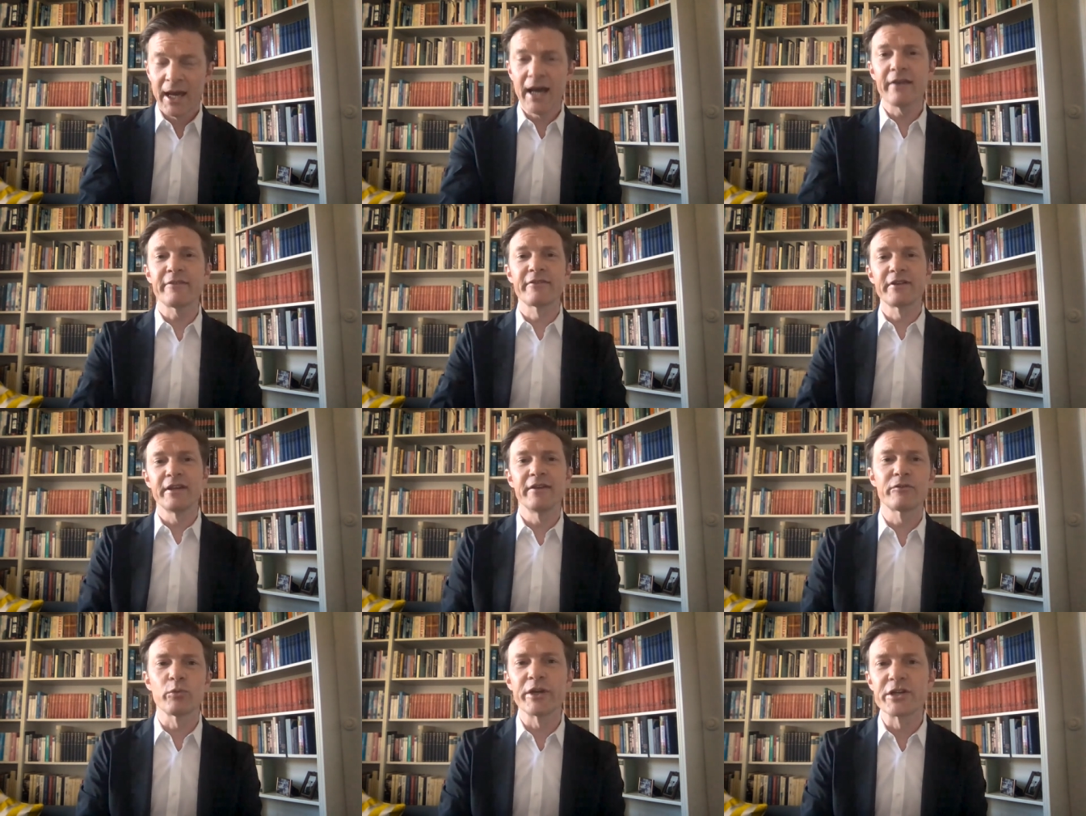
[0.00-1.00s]
As
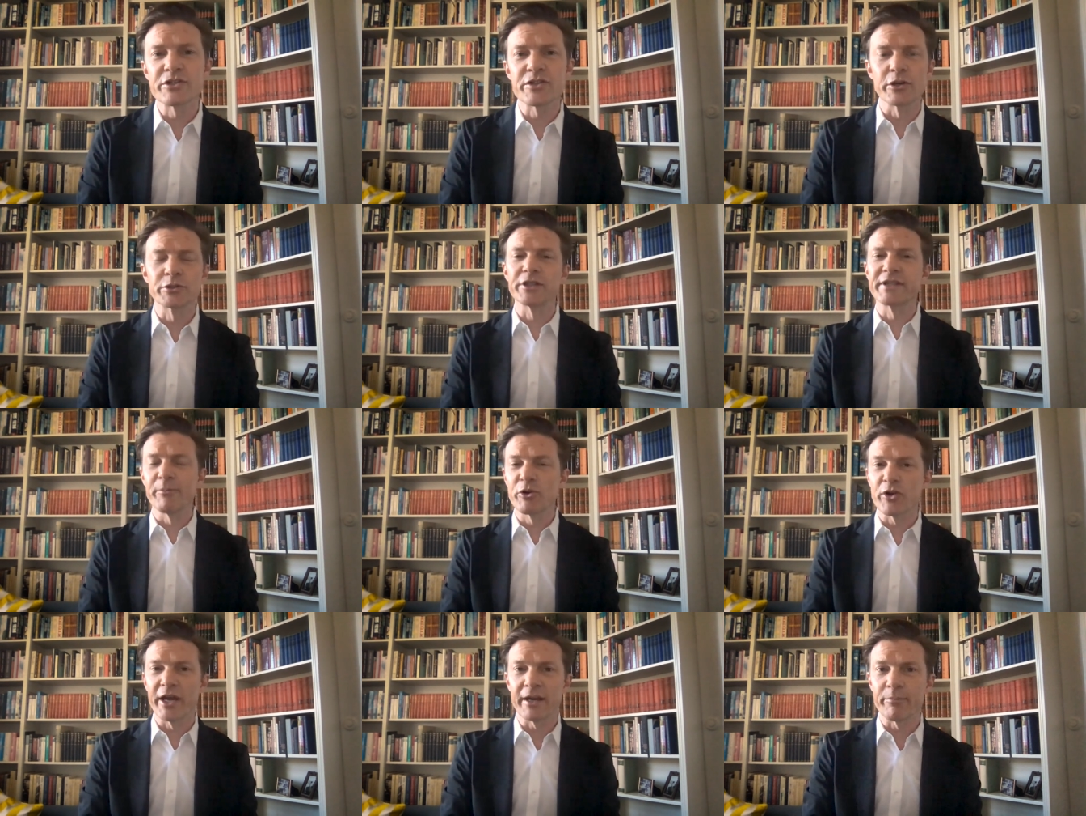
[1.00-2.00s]
the Swedish Social
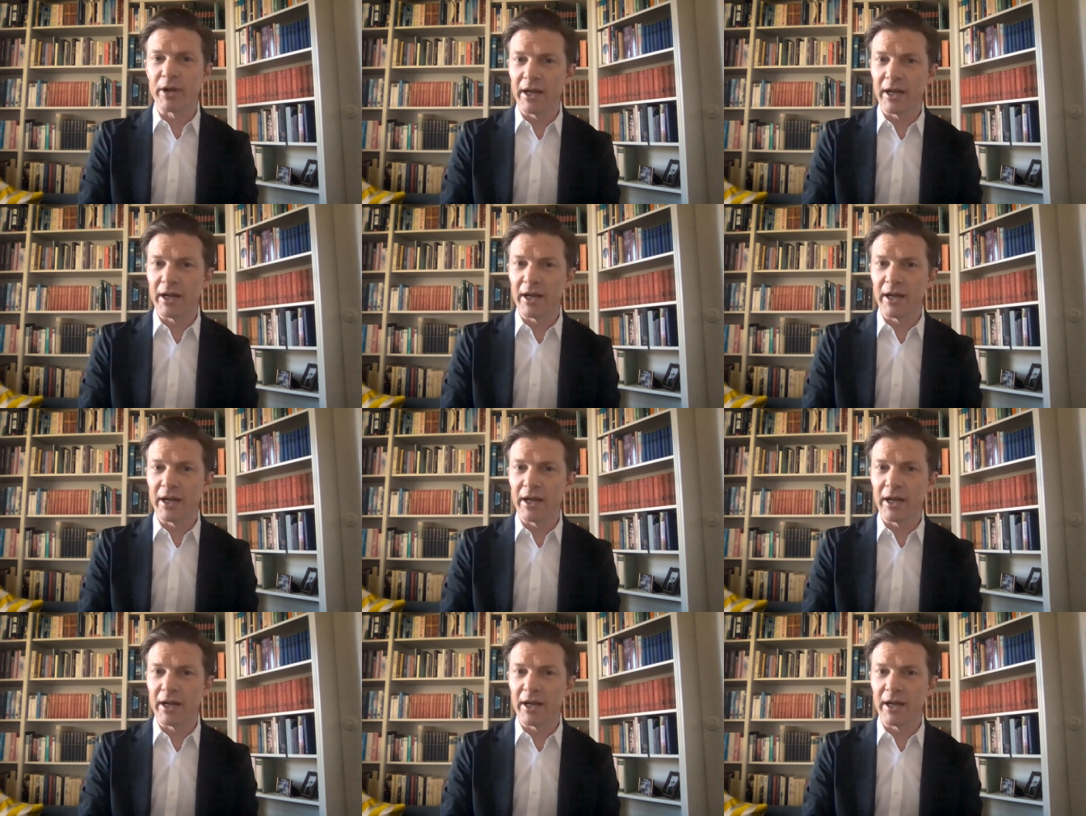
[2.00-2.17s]
Democratic